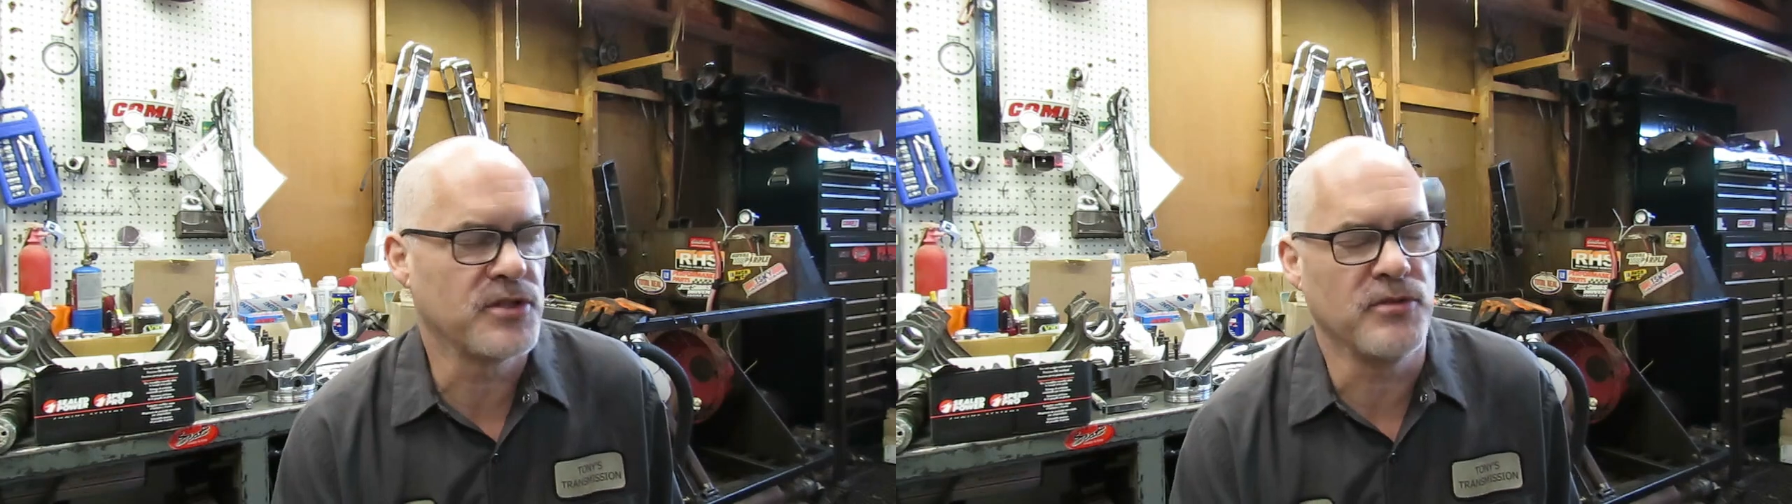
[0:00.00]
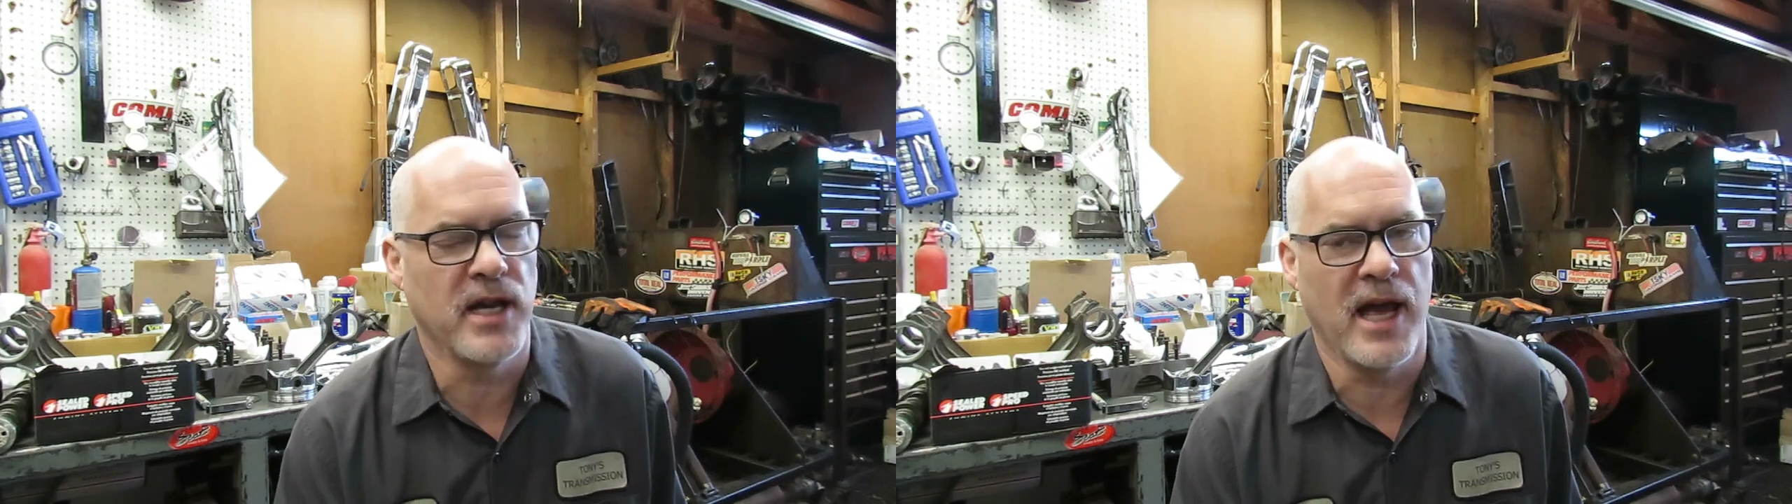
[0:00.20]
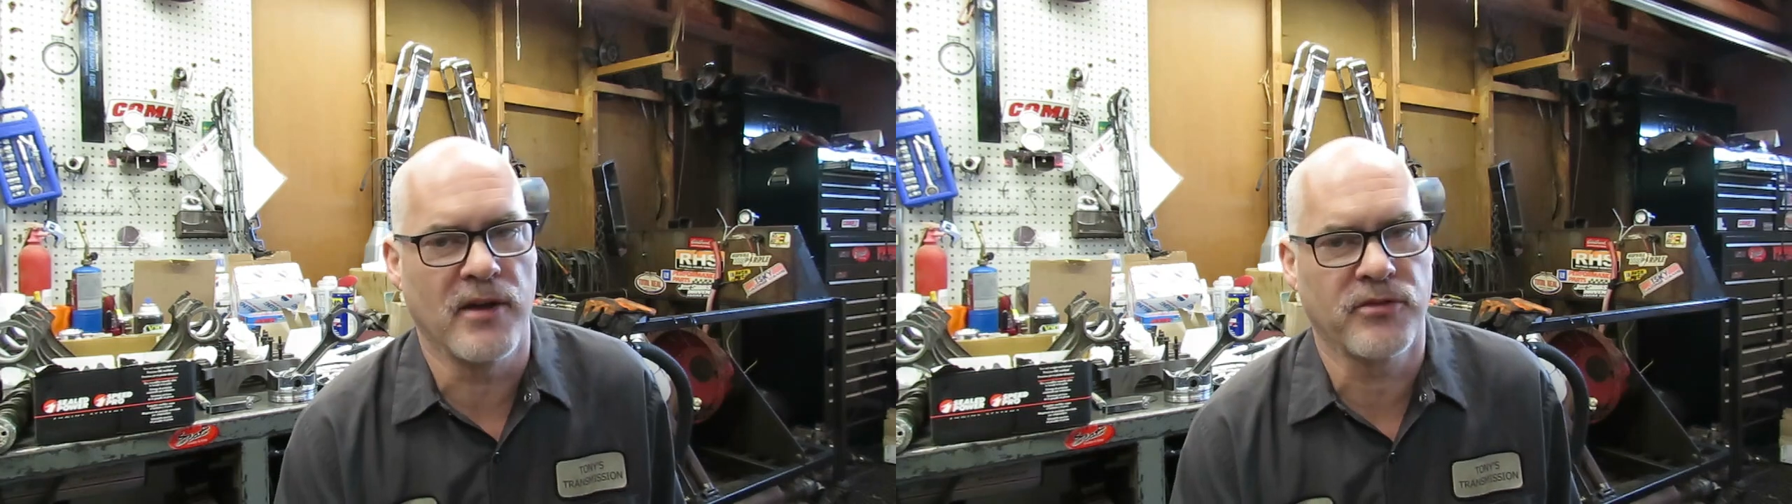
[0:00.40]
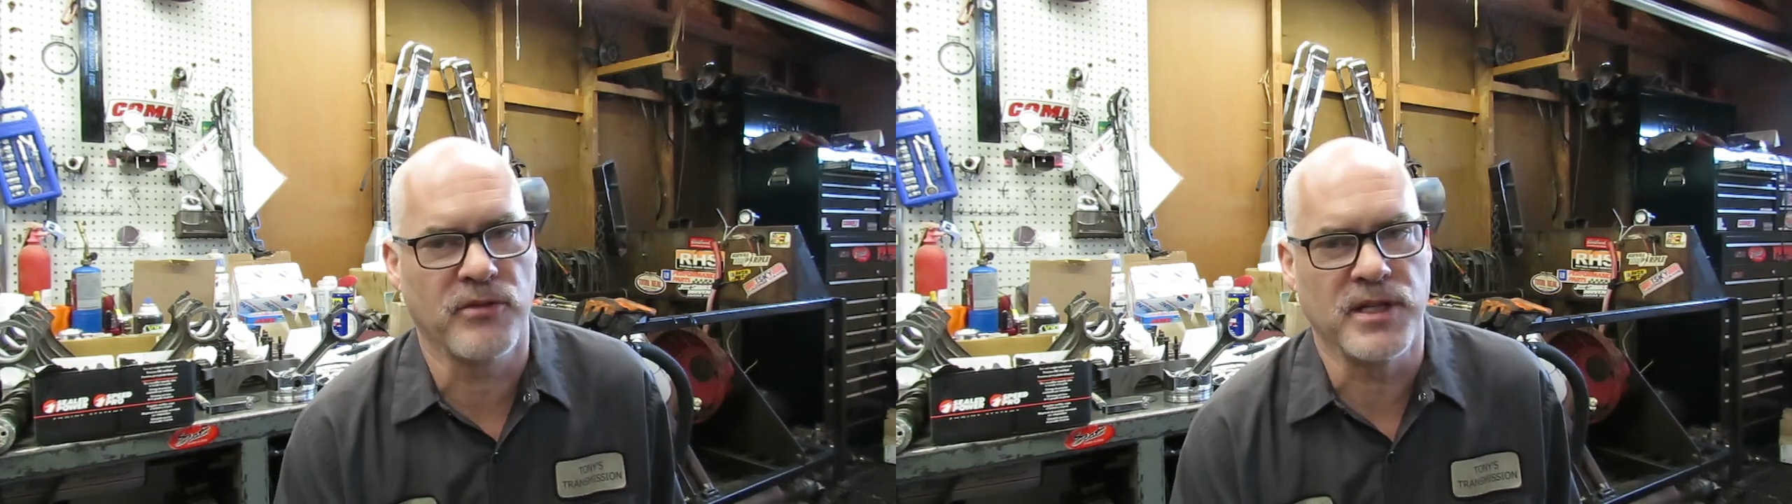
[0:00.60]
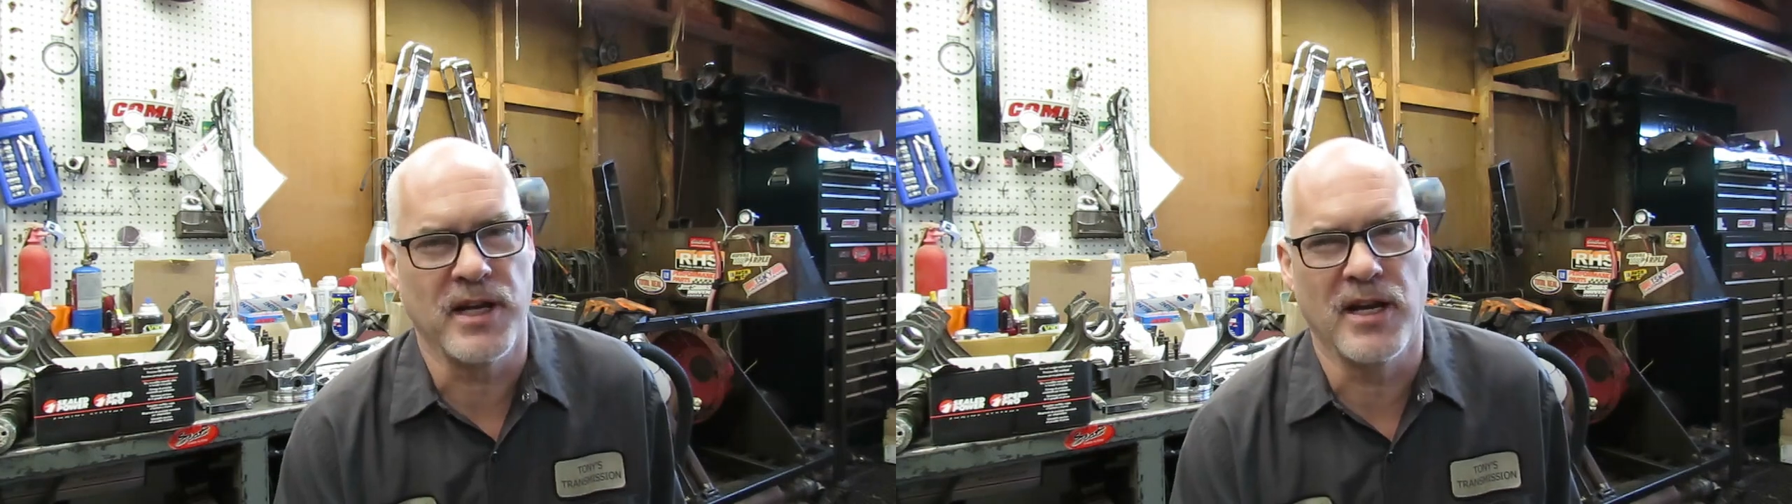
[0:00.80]
2.5,
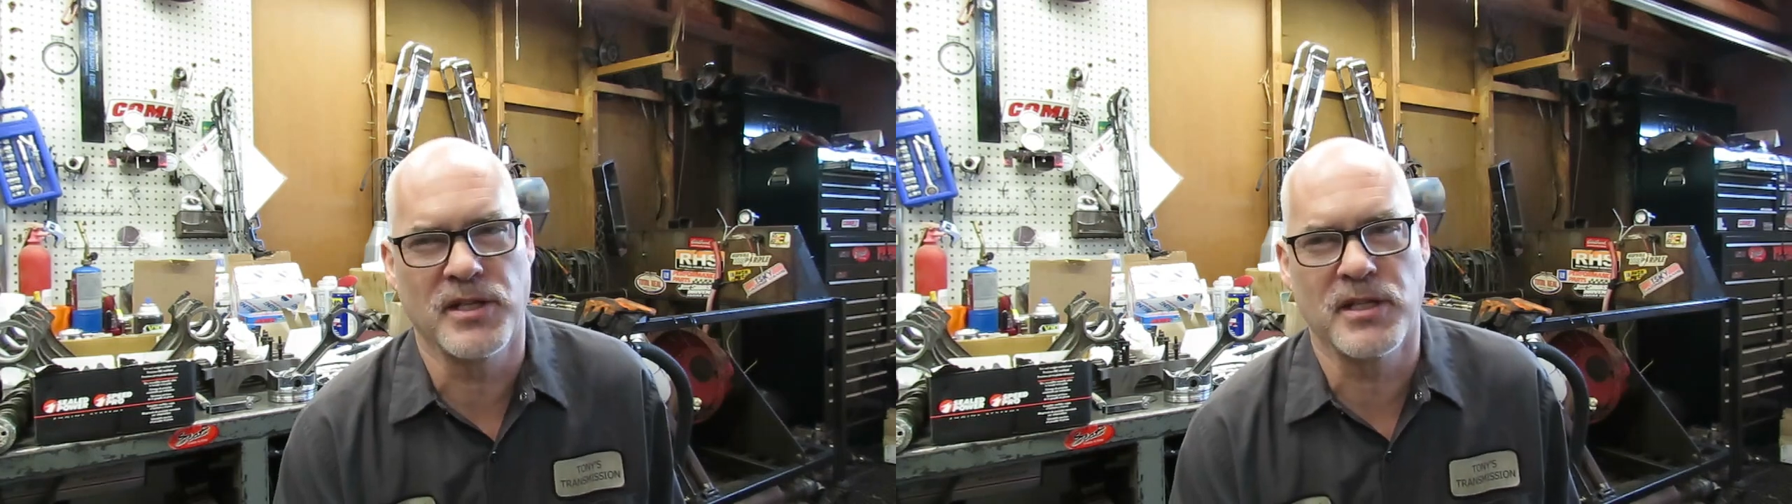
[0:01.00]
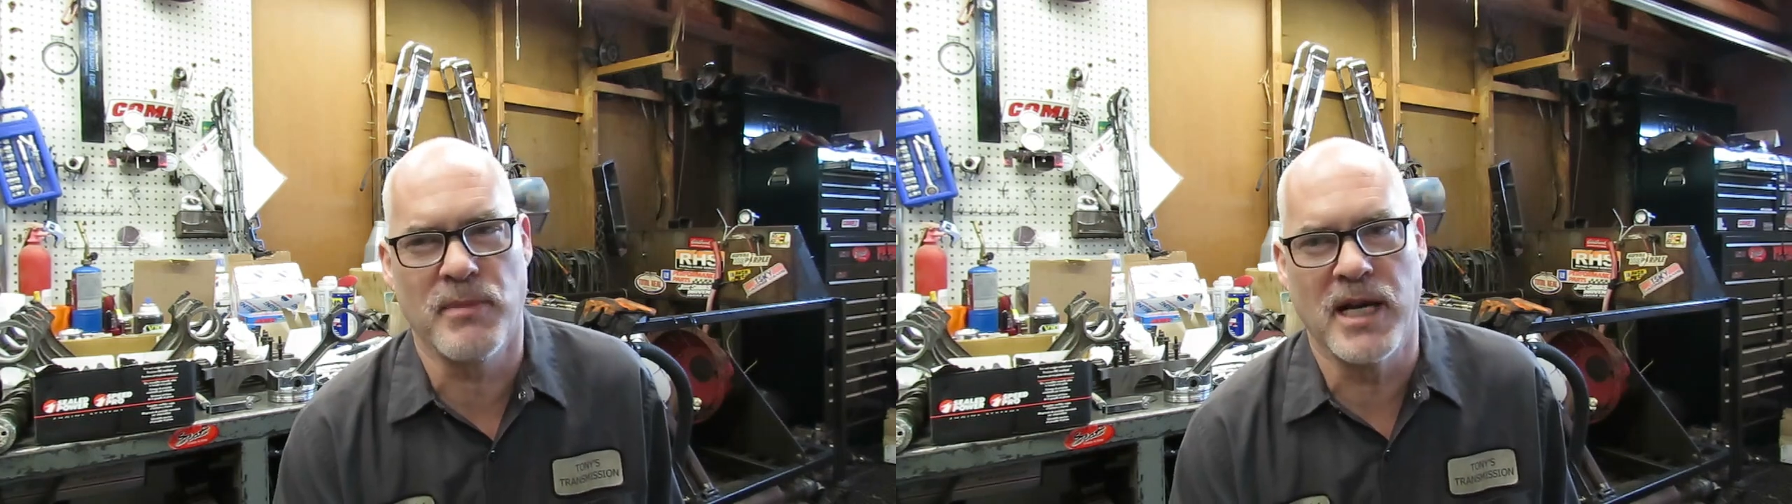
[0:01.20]
3/1000ths,